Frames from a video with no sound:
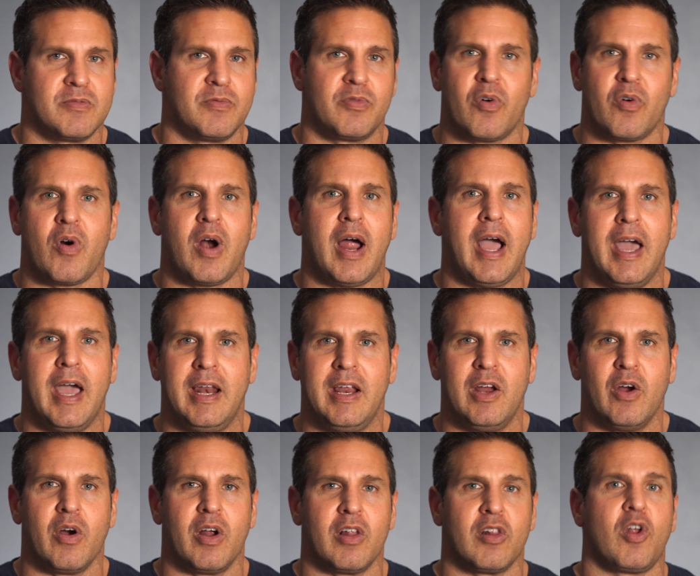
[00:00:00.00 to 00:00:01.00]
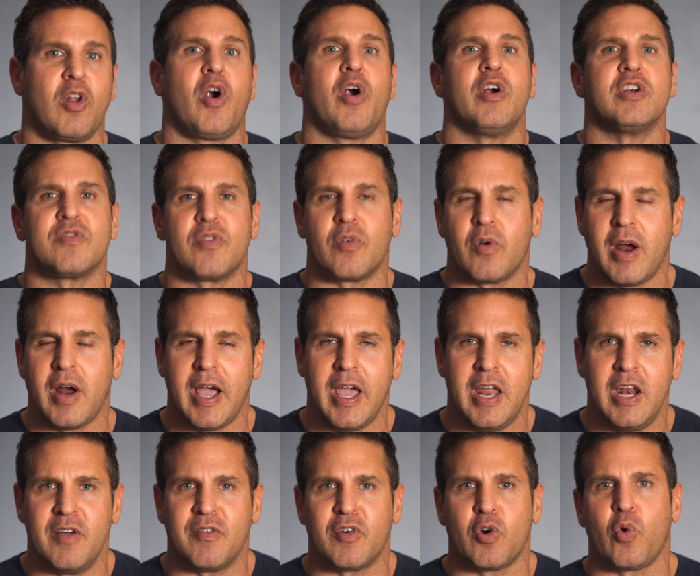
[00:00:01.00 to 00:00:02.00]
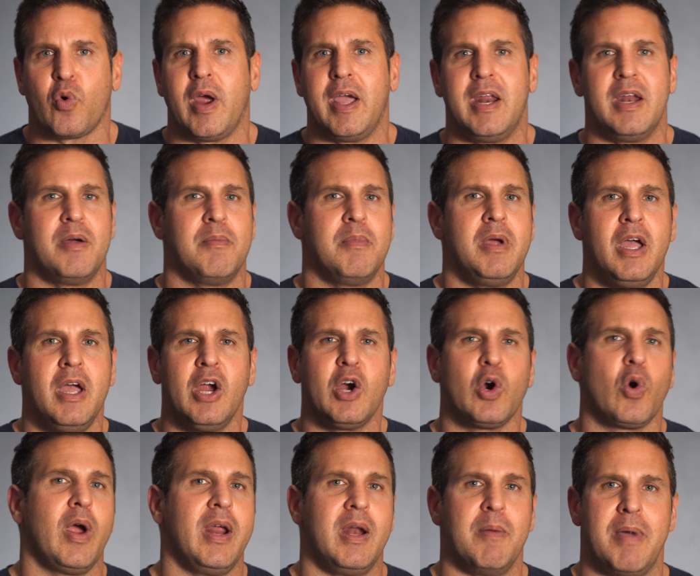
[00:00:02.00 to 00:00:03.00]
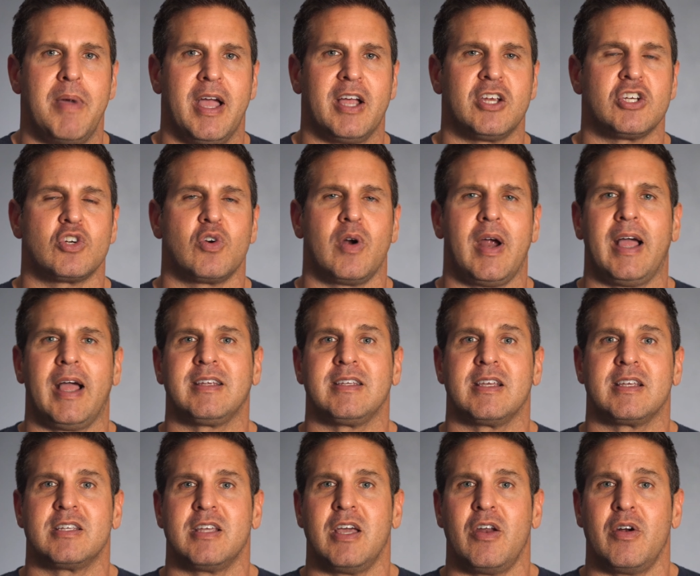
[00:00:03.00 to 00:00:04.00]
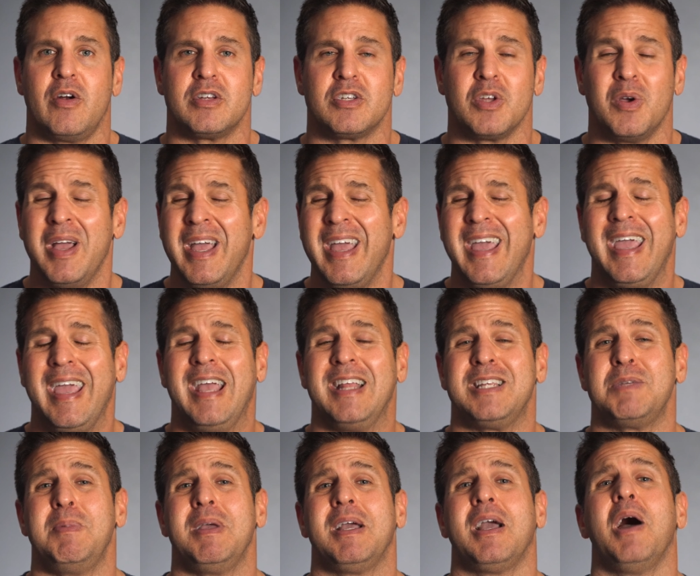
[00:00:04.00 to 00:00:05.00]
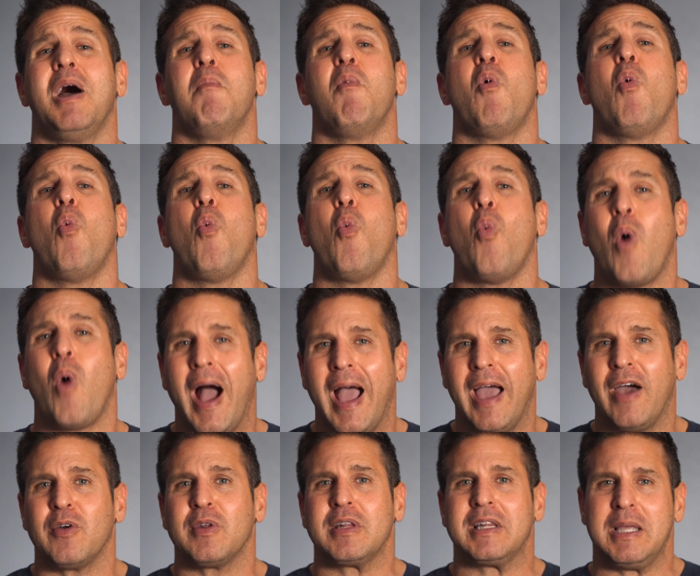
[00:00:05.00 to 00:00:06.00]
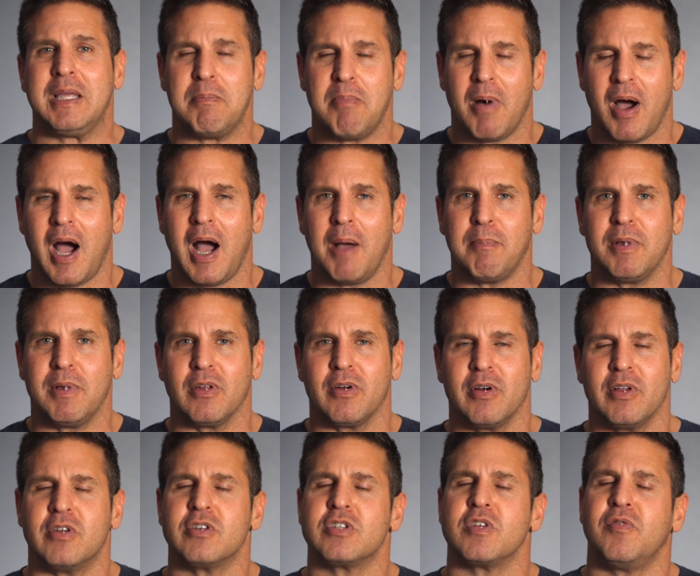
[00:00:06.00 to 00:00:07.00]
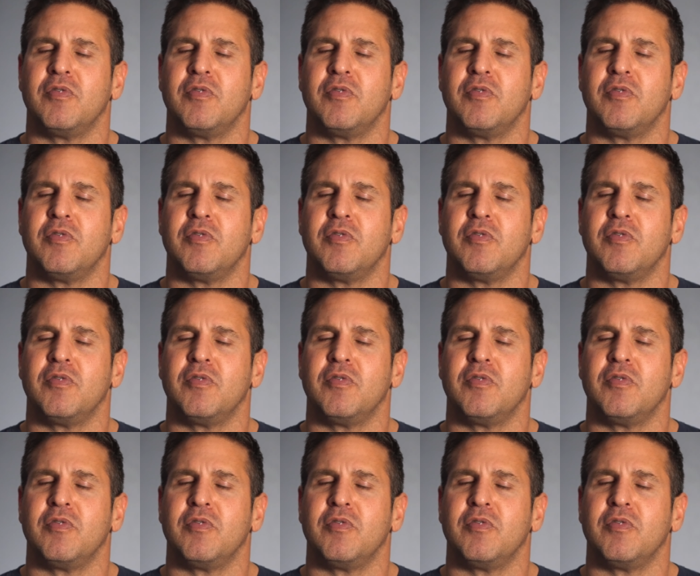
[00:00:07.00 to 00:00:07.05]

variety or a large variety of kratom, kratom extracts, et cetera. So it's become wildly popular, and there's a